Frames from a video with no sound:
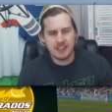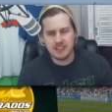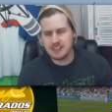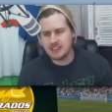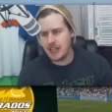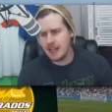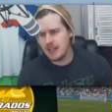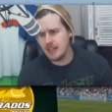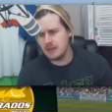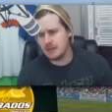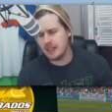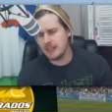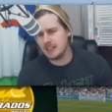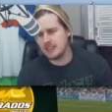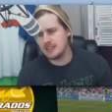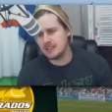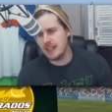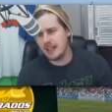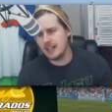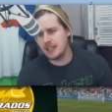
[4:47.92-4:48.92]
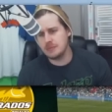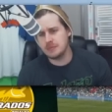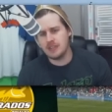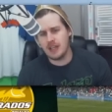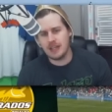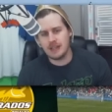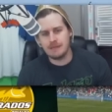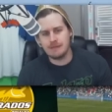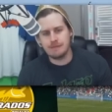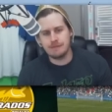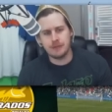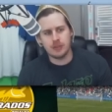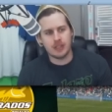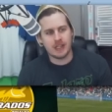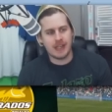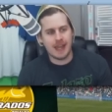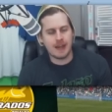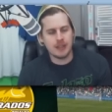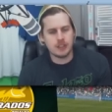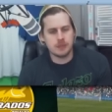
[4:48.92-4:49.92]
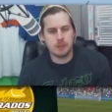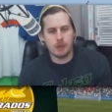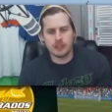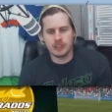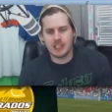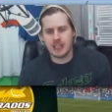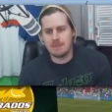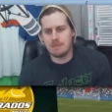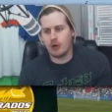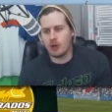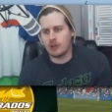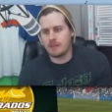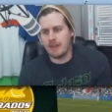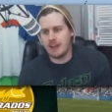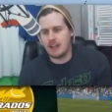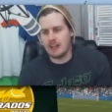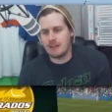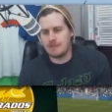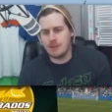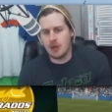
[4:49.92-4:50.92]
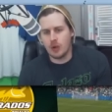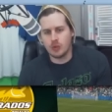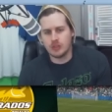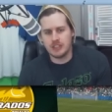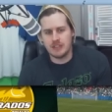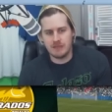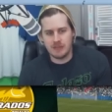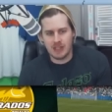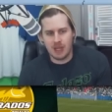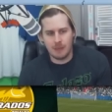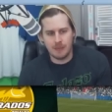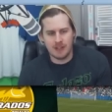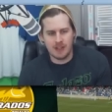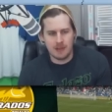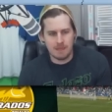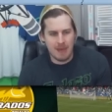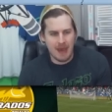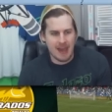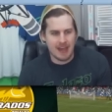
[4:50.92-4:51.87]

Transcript: And the stadium, like, the stadium's not even full. Like, how are you supposed to get motivated if no one's even coming to the